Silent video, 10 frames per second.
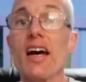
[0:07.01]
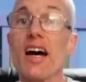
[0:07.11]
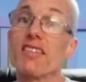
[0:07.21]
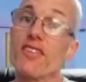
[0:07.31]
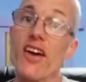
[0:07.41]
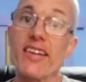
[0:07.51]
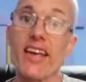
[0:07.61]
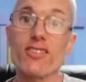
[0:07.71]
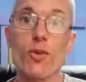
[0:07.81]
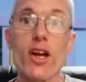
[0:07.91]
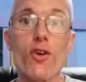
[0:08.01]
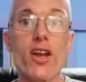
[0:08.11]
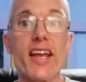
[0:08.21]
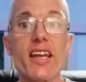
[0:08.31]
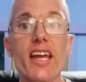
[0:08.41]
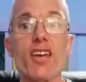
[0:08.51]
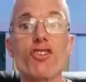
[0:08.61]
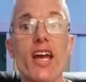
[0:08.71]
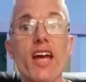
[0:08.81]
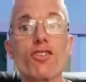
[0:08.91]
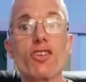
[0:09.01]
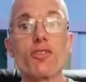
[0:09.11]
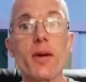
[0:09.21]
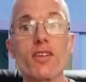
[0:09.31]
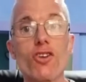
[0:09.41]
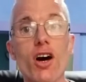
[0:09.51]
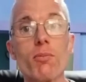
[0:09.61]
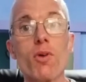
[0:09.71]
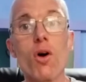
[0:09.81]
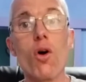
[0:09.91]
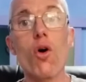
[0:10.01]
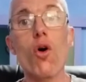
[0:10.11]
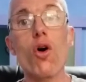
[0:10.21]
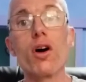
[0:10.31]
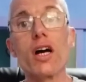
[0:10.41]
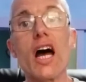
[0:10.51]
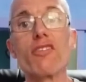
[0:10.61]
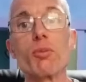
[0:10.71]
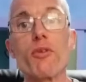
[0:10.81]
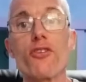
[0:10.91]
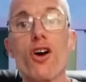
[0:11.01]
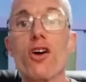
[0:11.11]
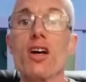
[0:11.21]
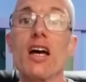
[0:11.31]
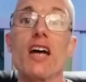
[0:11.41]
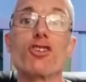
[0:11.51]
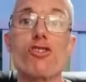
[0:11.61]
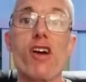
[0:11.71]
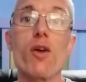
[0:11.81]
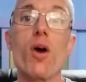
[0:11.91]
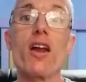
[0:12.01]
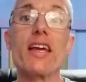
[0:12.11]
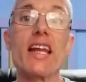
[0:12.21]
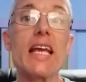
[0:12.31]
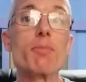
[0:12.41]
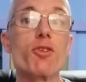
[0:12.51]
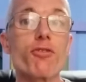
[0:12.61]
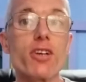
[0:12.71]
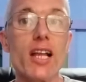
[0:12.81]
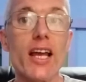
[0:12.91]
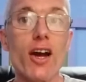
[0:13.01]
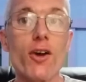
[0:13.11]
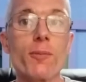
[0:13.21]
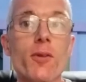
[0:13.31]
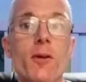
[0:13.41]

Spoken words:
It's a fantastic way to earn extra cash in your spare time, or if you prefer, it's a great way to get heaps of free Lego.